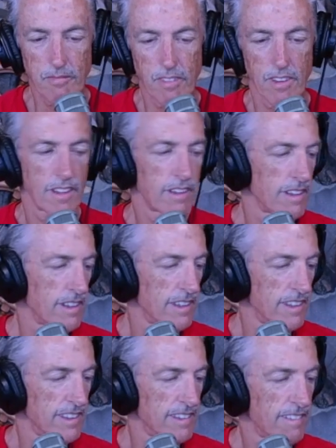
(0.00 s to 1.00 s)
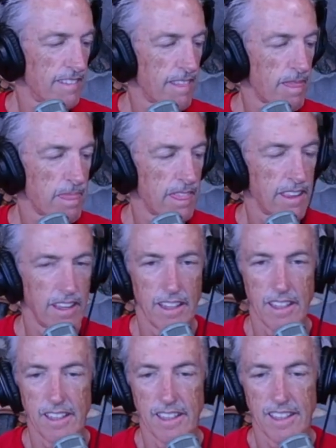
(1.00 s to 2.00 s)
This is The Cliff Yates
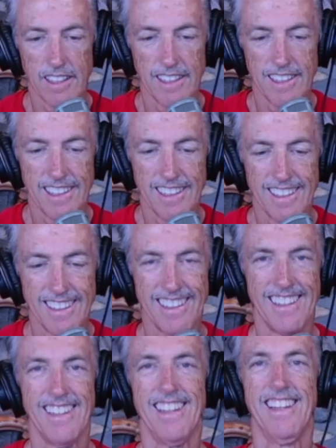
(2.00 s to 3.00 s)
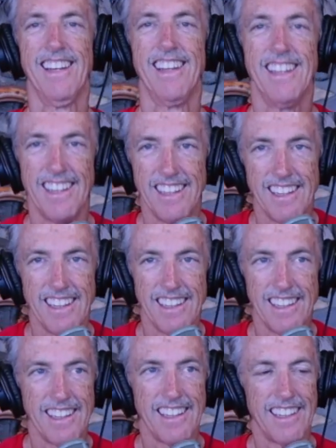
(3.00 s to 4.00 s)
Show. Personal growth,
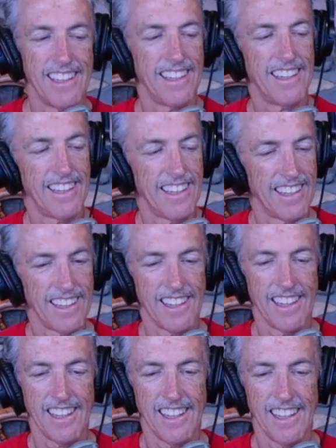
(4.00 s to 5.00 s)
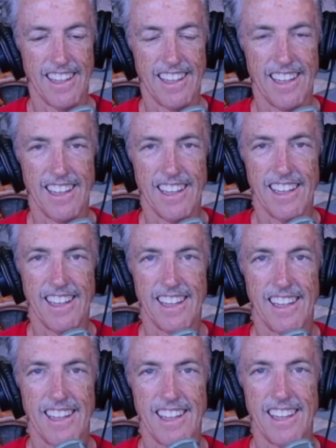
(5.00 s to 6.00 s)
motivation, inspiration, and
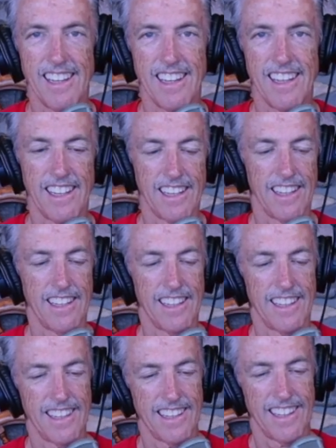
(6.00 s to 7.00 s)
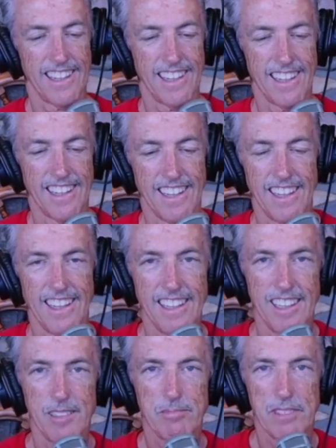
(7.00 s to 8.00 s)
philosophies for a great life.
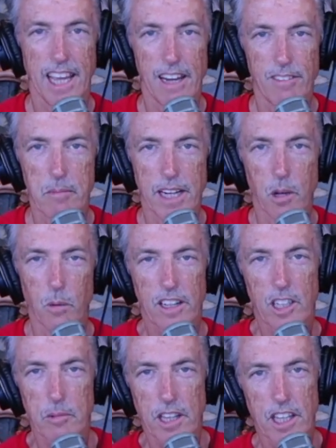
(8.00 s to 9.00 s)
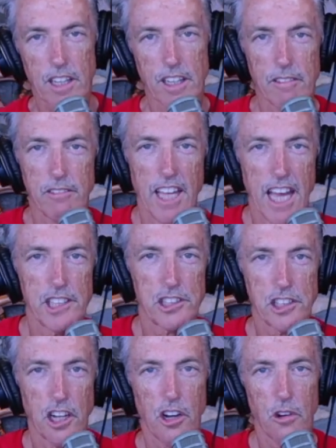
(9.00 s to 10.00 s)
Hey everybody, welcome to The Cliff Yates
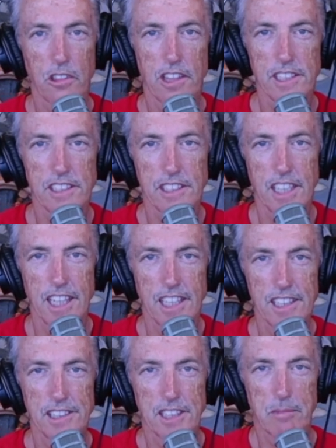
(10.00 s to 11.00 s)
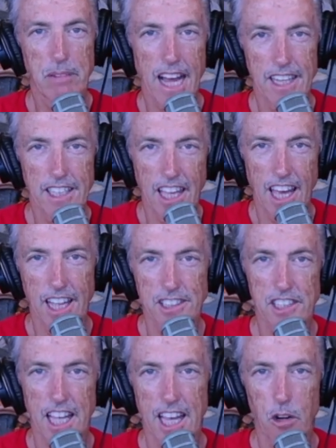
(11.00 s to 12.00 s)
Show. This is the
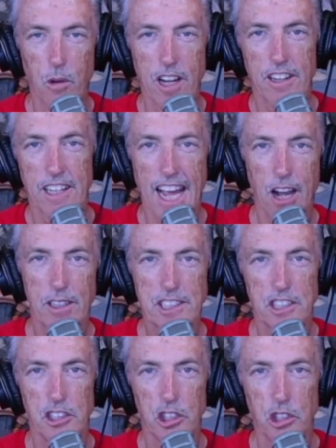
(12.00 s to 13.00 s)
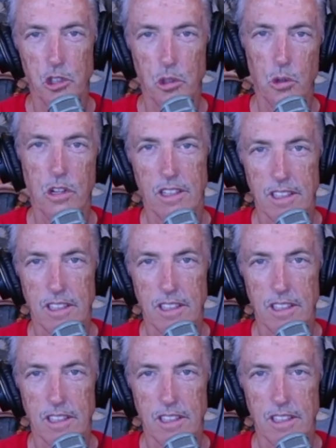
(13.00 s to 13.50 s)
podcast, and we are now at the new,